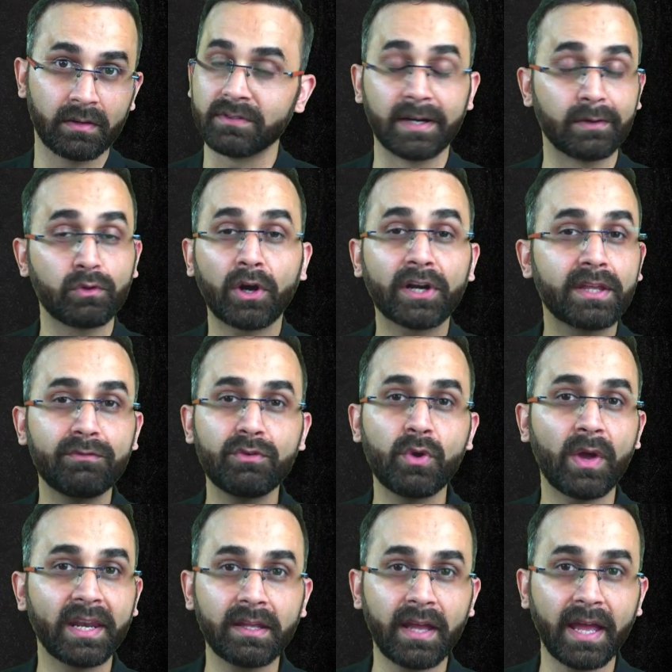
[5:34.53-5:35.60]
That will not give you
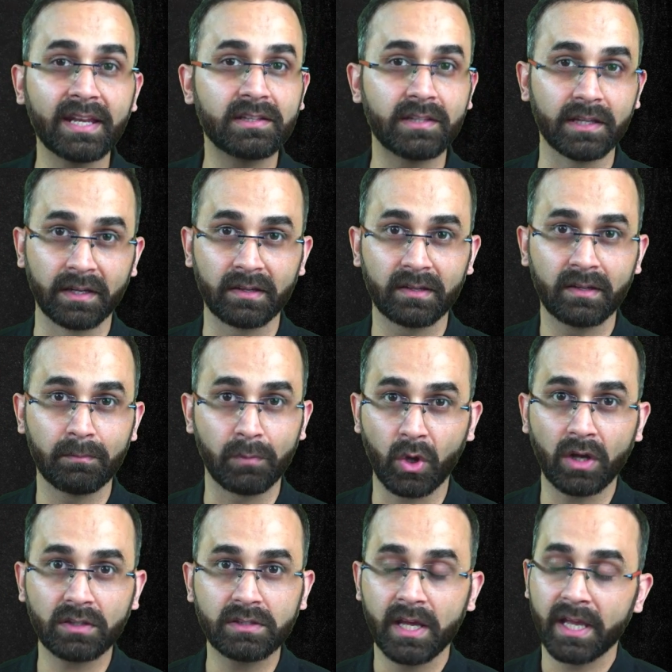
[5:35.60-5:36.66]
anything.
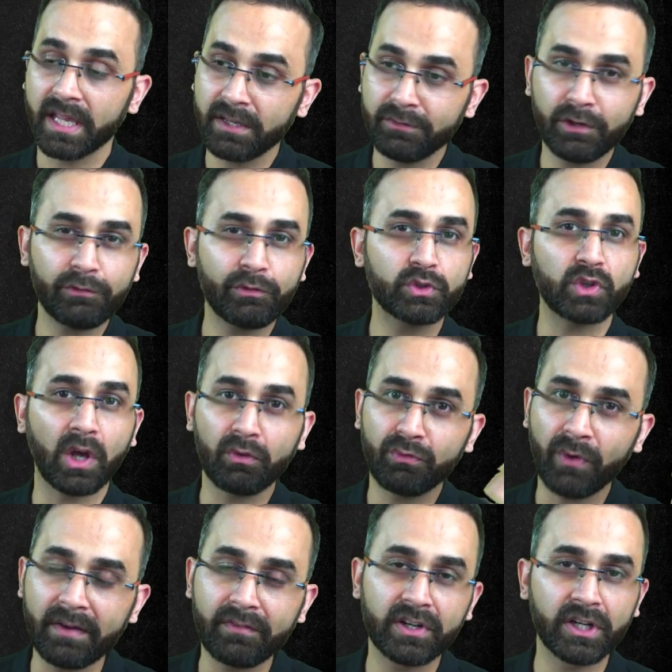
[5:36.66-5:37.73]
Because even if you solve
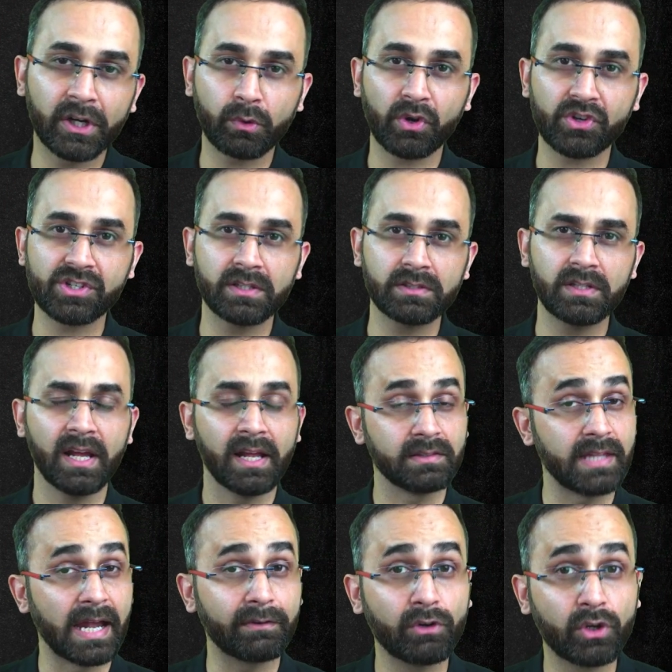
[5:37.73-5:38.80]
500 questions,
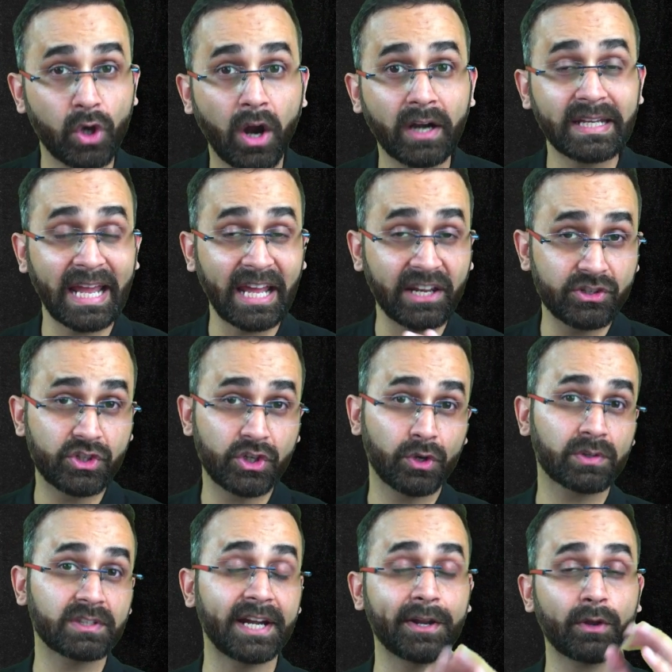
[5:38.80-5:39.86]
that will not
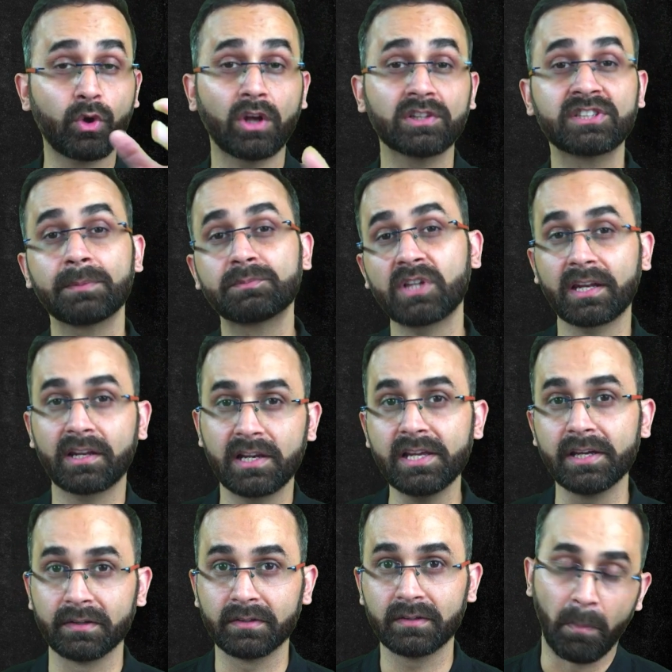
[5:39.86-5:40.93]
ensure that your concepts are clear.